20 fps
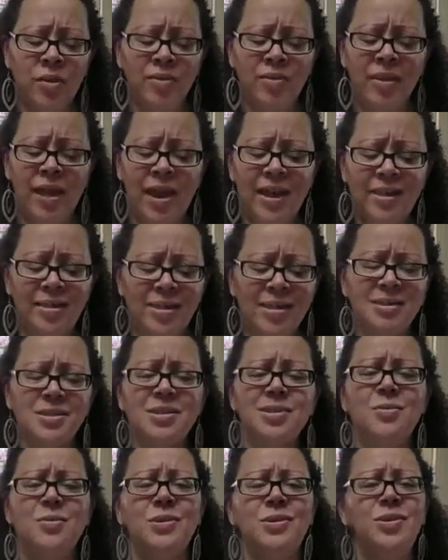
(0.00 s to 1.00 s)
Like, this
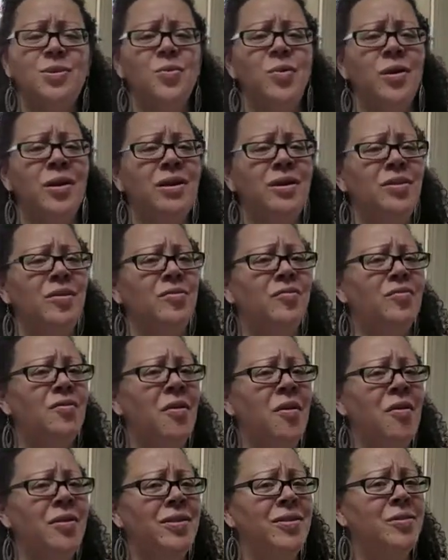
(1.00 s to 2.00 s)
is what you want in the
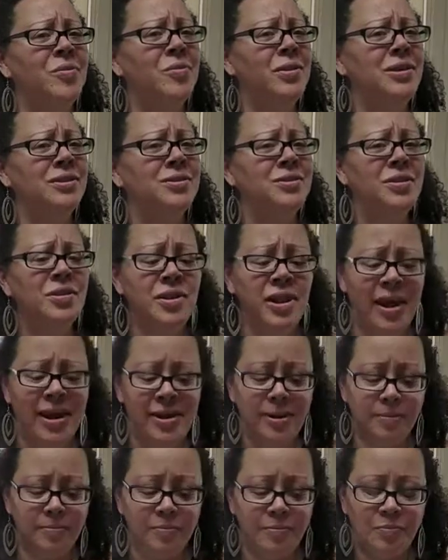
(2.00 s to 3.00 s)
fall and the winter.
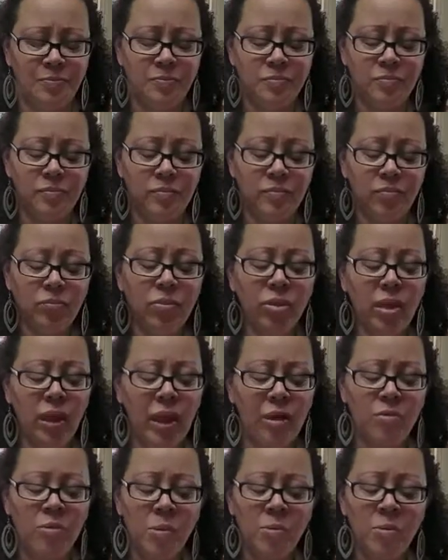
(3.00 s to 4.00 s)
Like, I
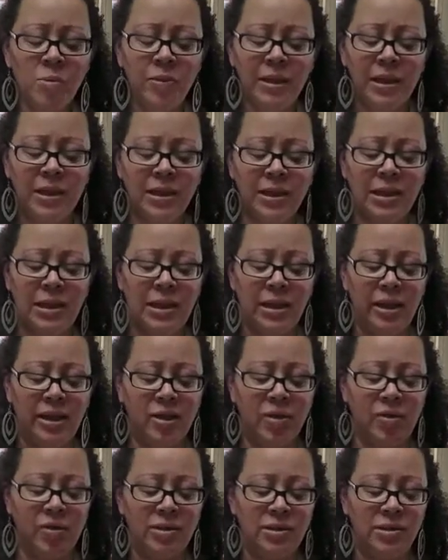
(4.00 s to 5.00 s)
remember being little and
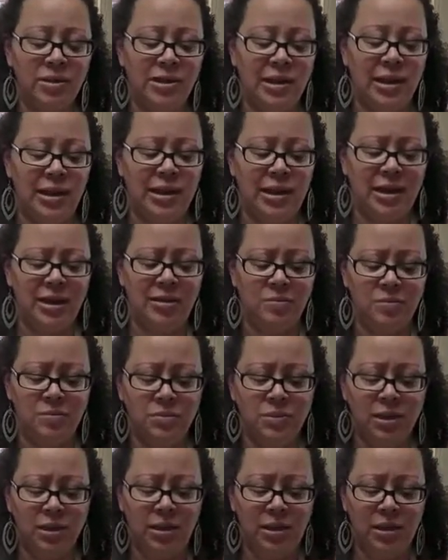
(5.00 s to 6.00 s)
going to like our
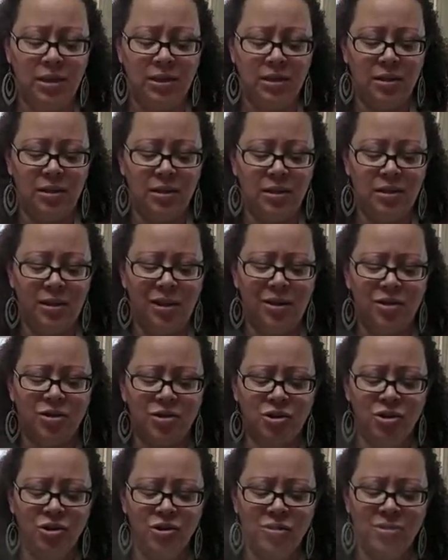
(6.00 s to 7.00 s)

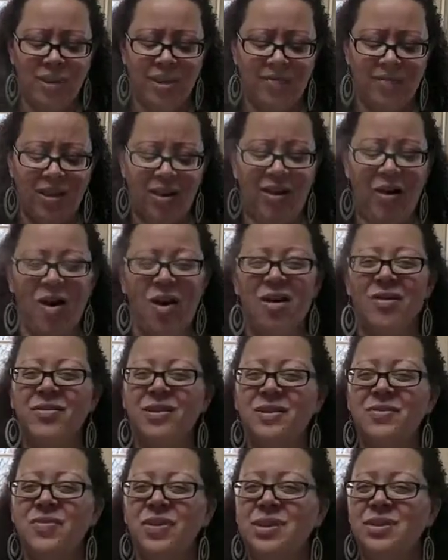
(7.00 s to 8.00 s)
church would have like a
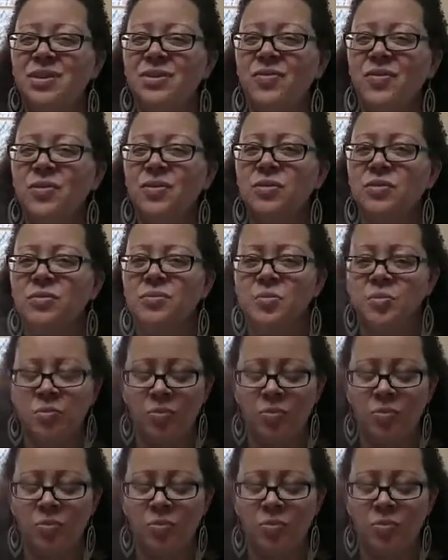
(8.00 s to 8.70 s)
harvest festival,